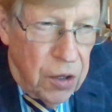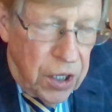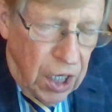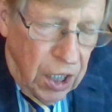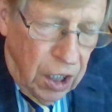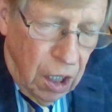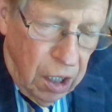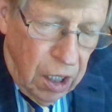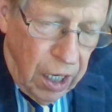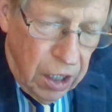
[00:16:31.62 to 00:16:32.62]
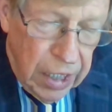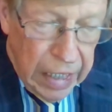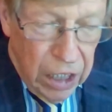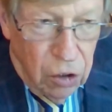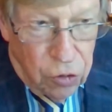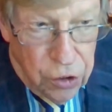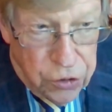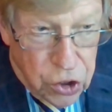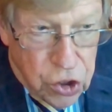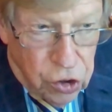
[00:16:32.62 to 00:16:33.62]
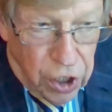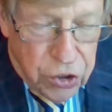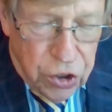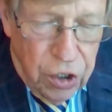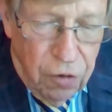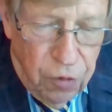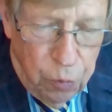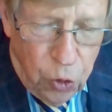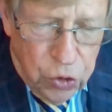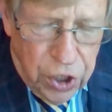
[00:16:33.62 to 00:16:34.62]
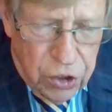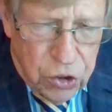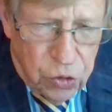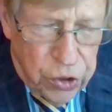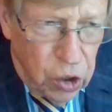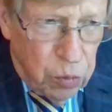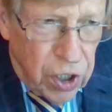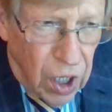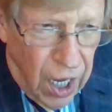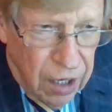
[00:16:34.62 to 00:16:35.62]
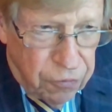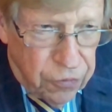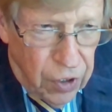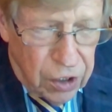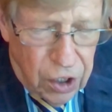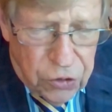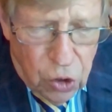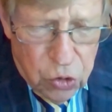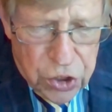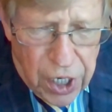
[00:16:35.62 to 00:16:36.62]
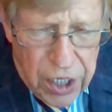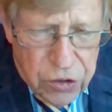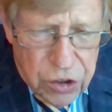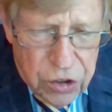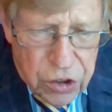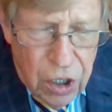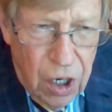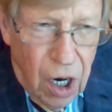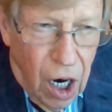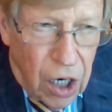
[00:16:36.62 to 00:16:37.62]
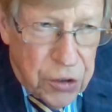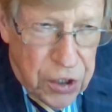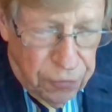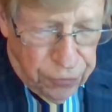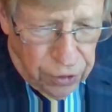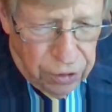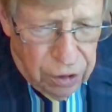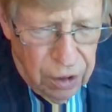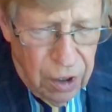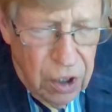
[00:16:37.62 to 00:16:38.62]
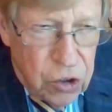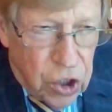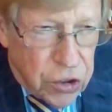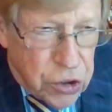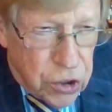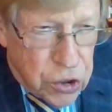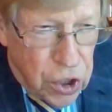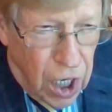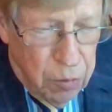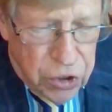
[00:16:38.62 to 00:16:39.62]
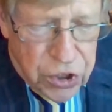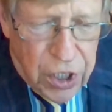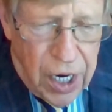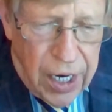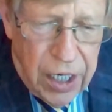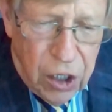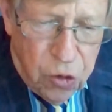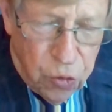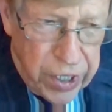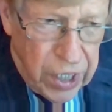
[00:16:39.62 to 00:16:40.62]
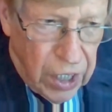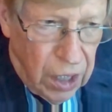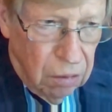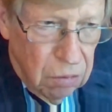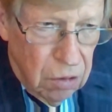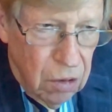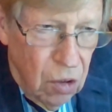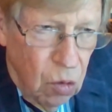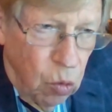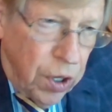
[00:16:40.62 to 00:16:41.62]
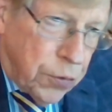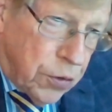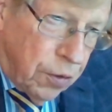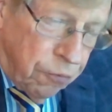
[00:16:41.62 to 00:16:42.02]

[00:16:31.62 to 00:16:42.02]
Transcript: the ending or the destruction of a potential human life, and that those cases are different. Justice Thomas said, I agree with